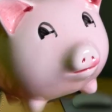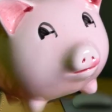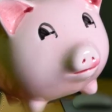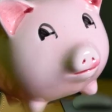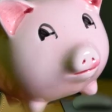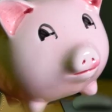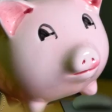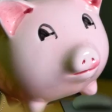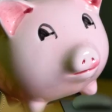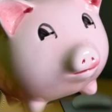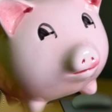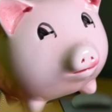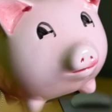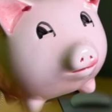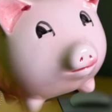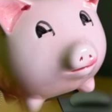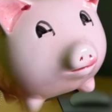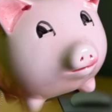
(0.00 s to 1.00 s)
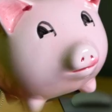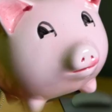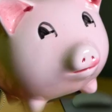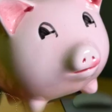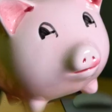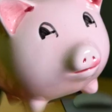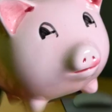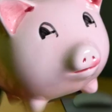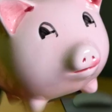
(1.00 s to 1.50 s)

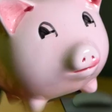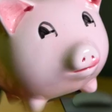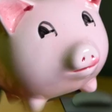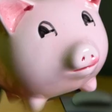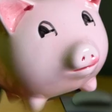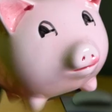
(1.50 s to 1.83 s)
No one is speaking in this clip.